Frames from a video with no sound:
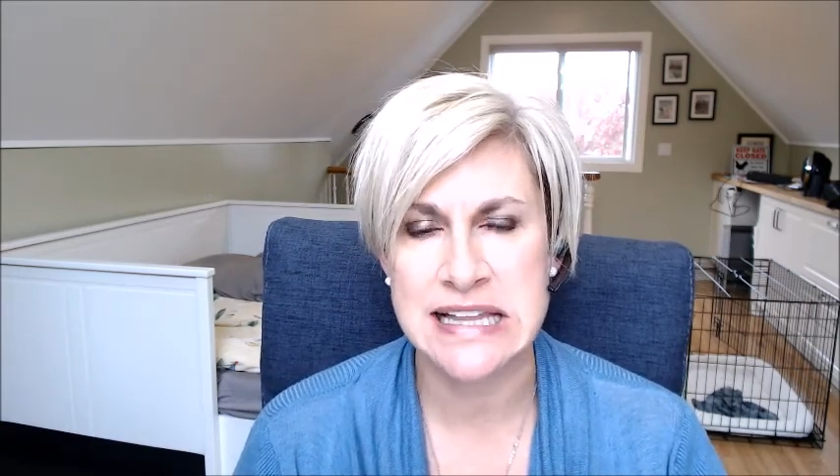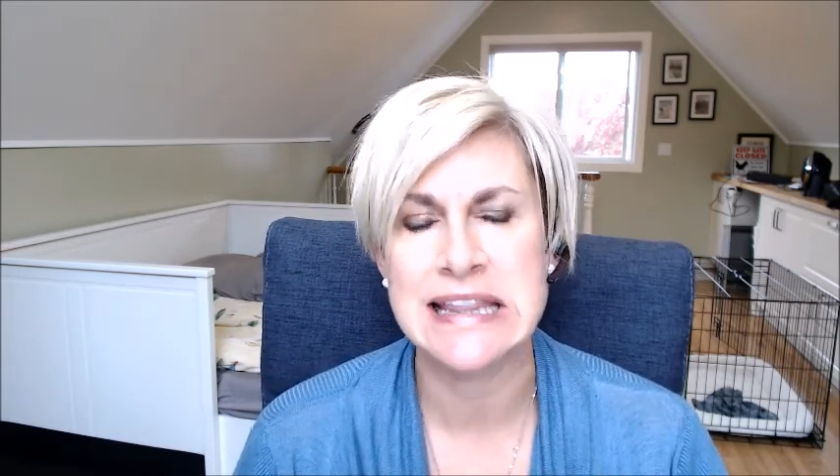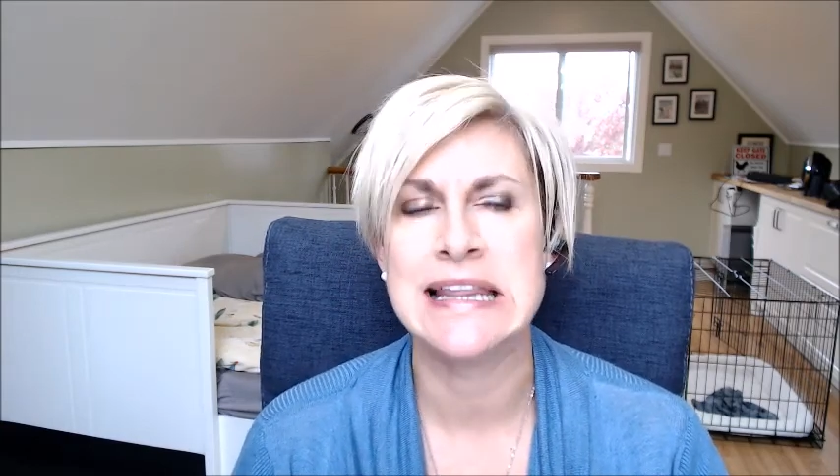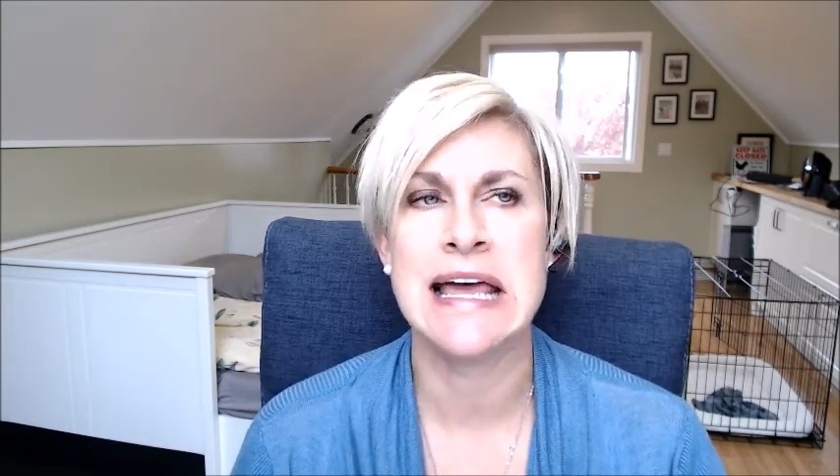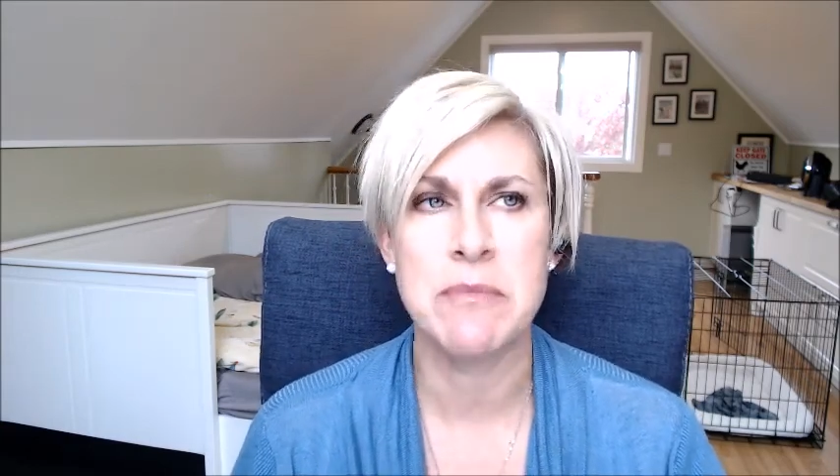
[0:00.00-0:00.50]

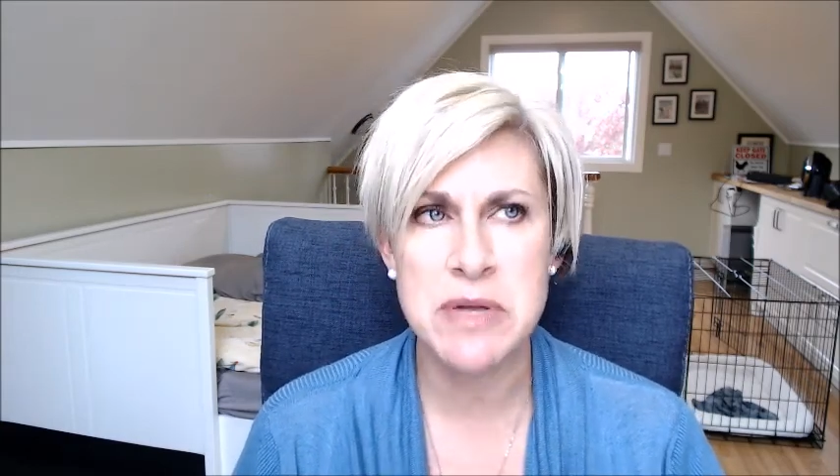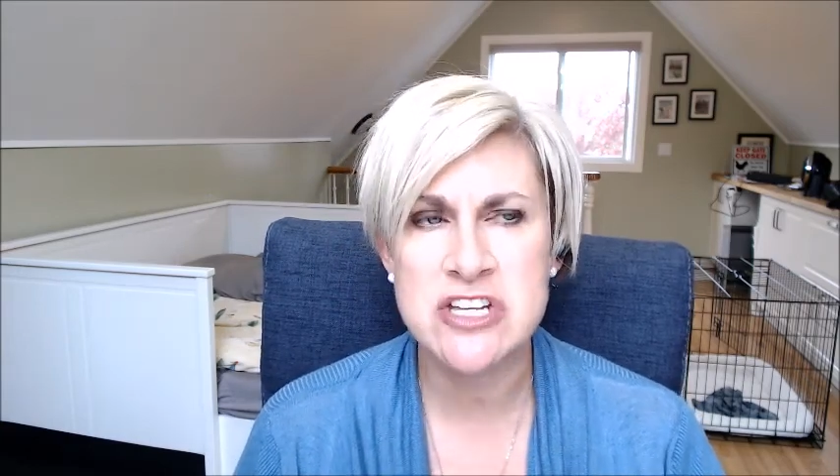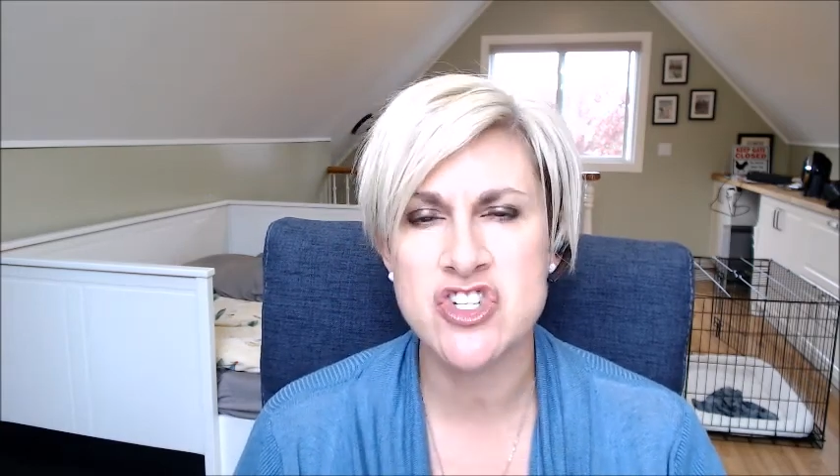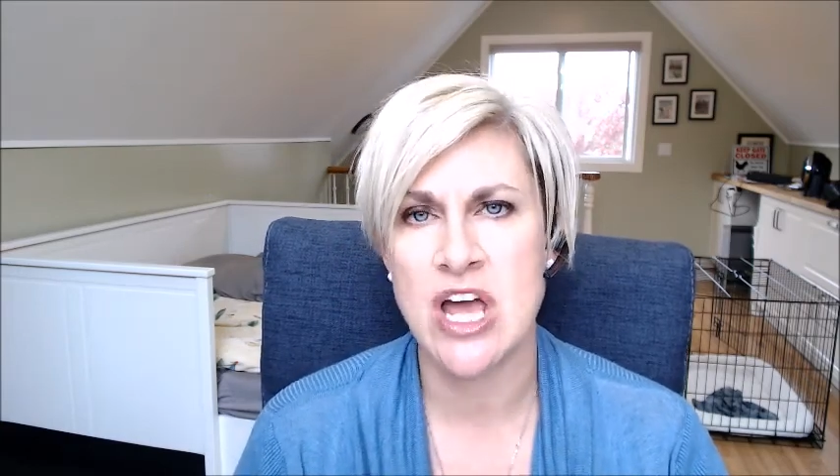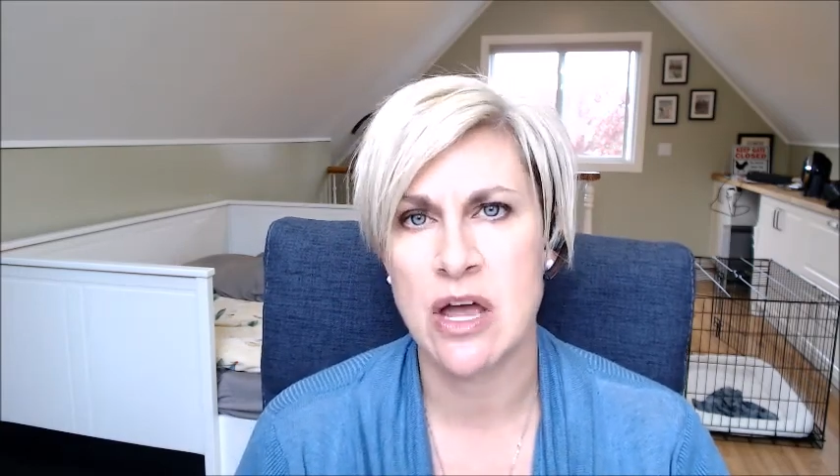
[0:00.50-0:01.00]
"Let me
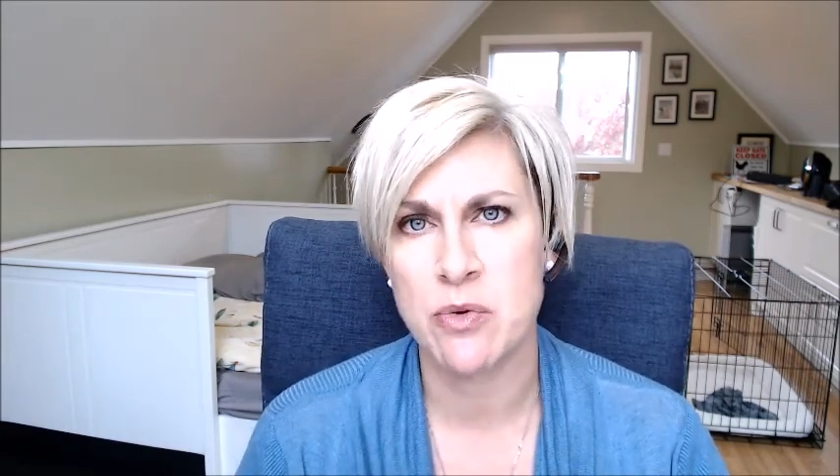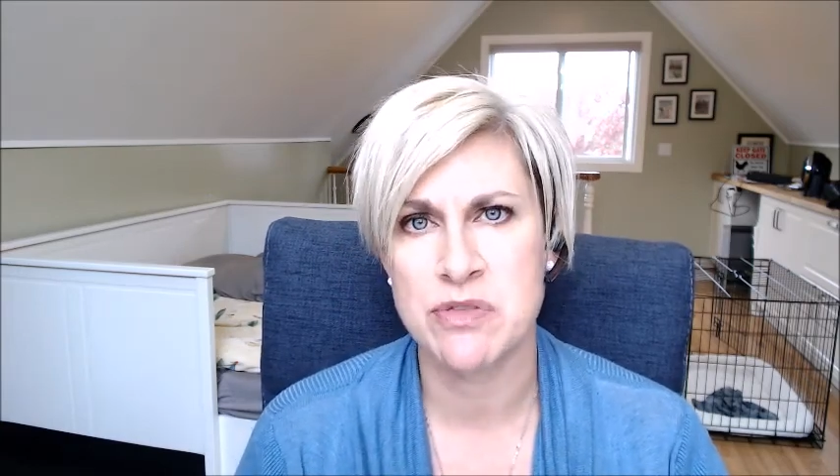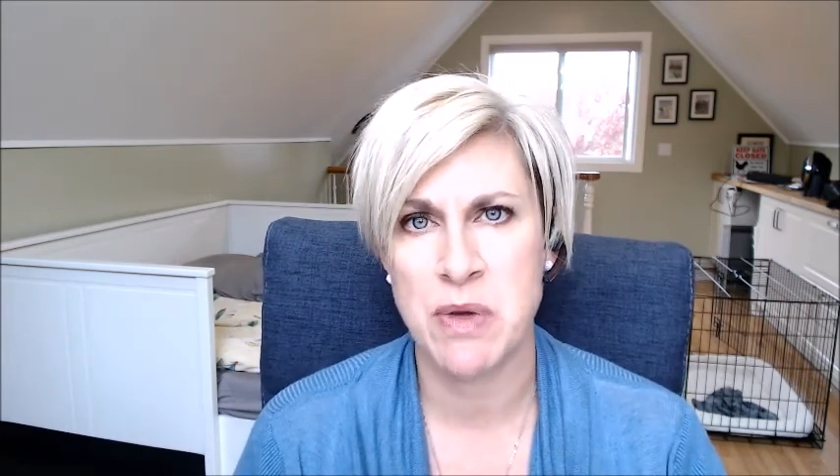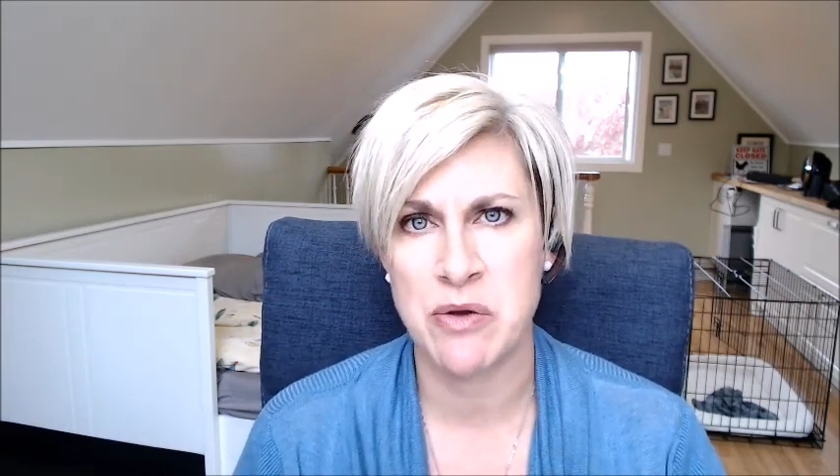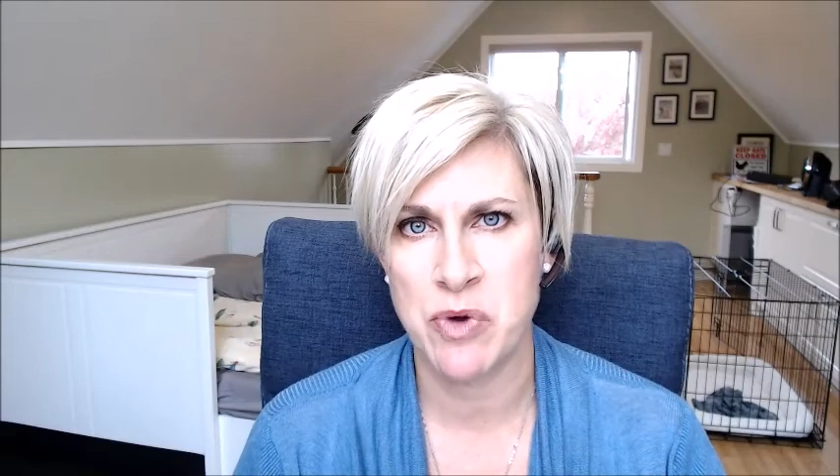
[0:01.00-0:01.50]
check
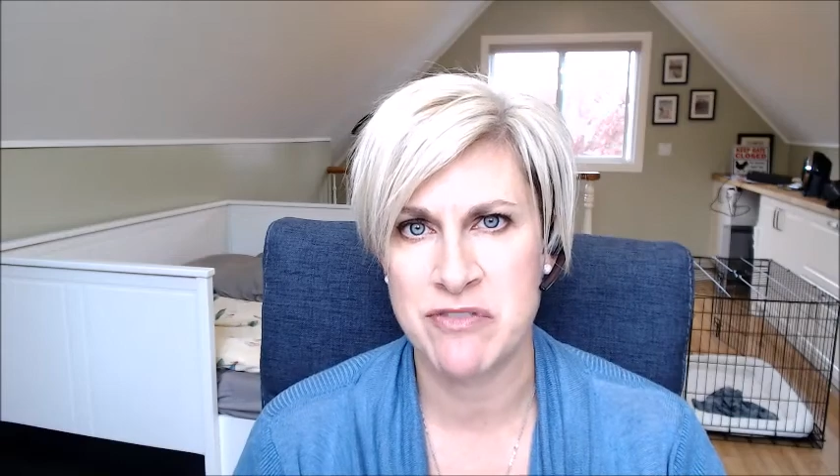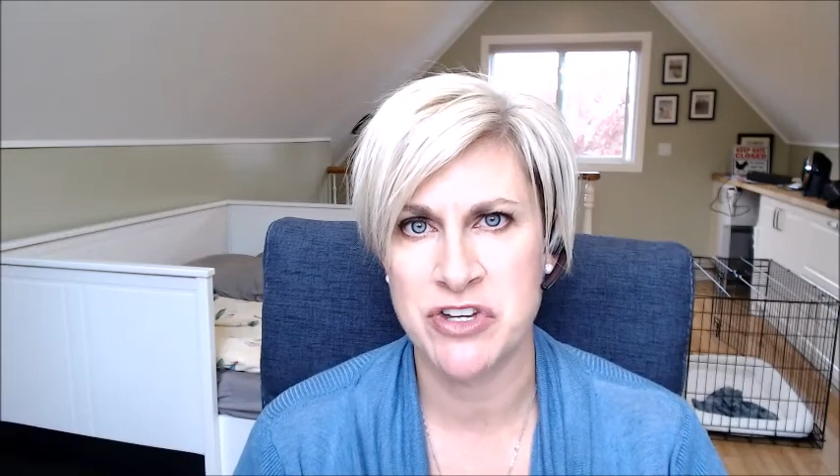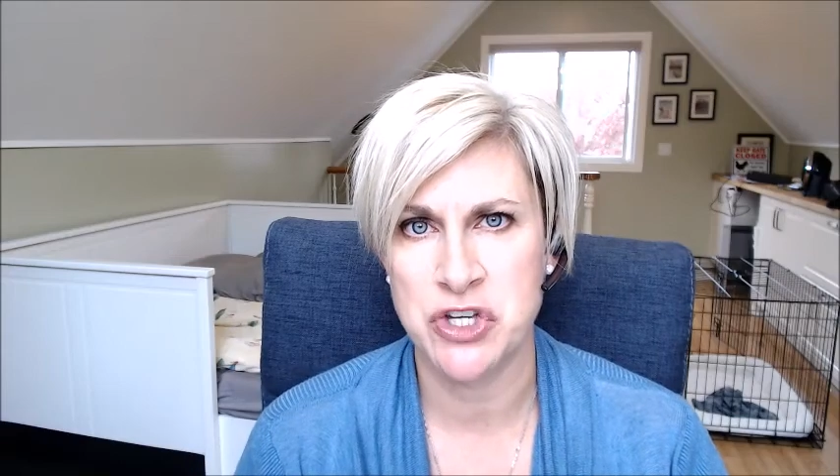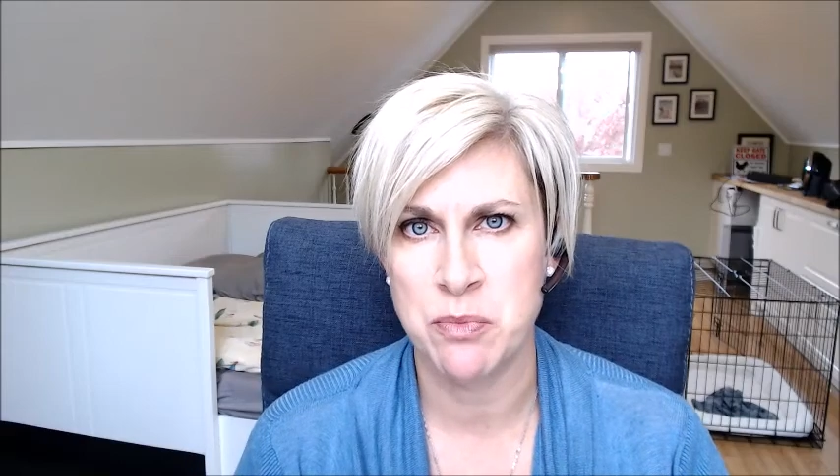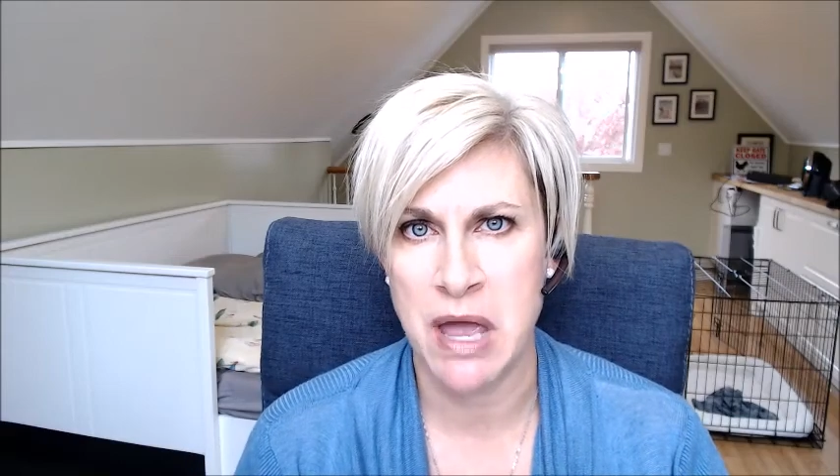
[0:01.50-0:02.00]
with my
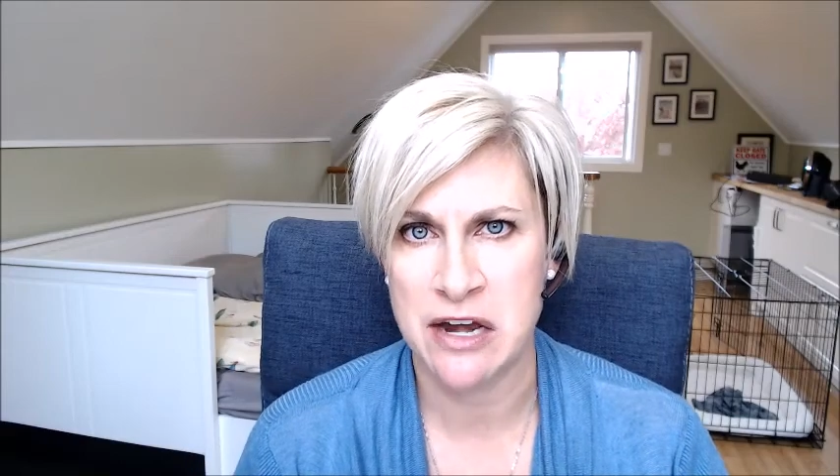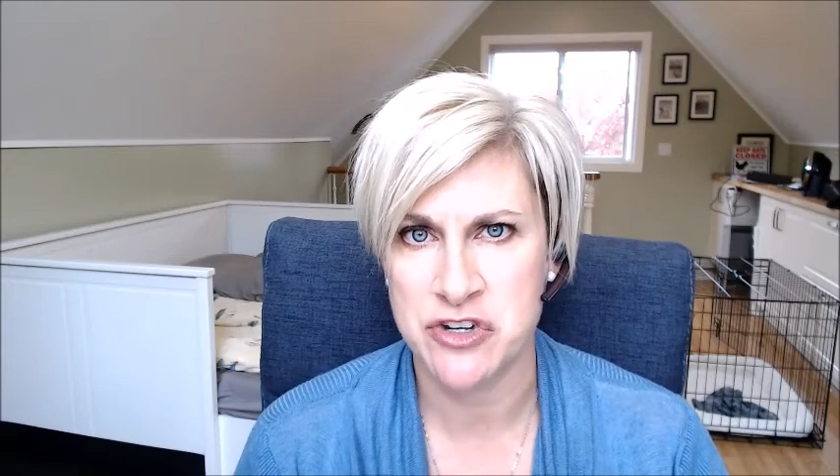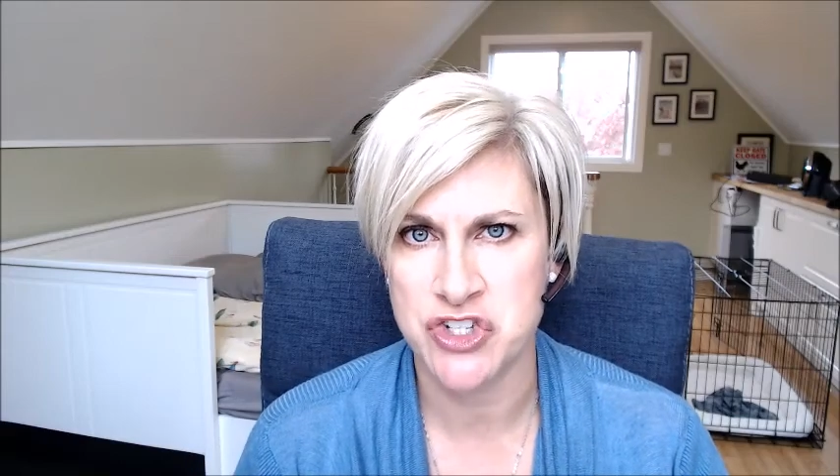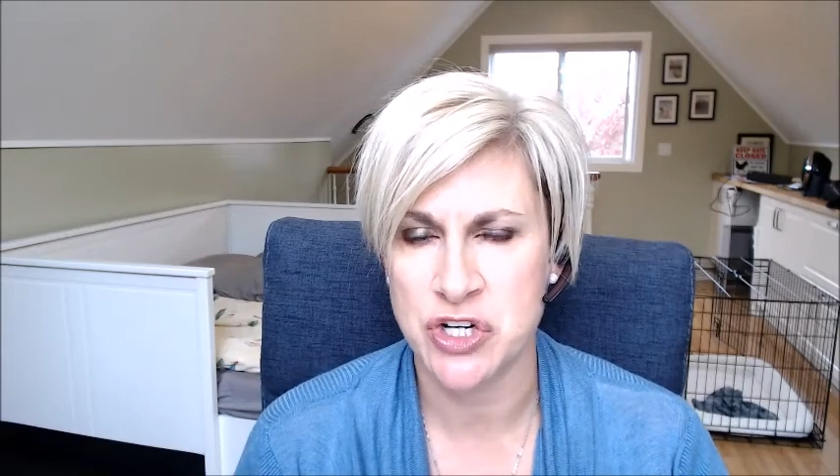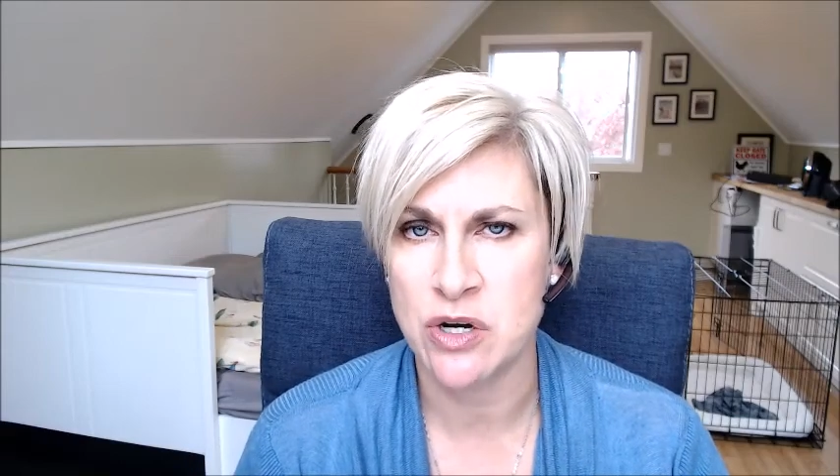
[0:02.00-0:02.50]
revenue
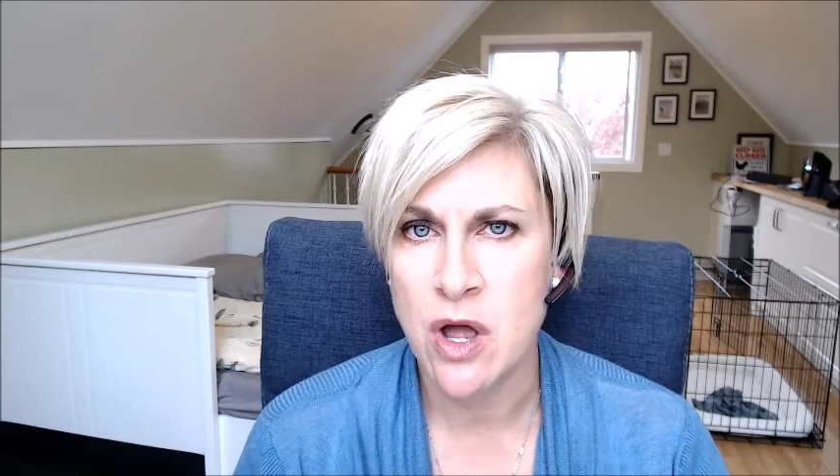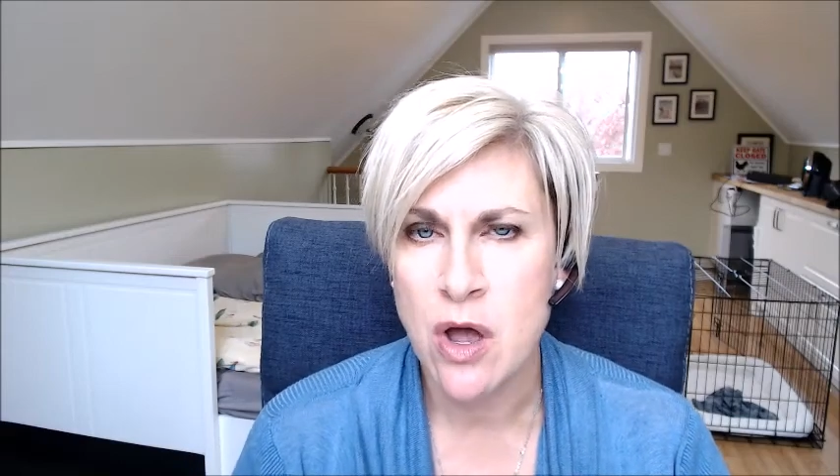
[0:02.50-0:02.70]
manager,"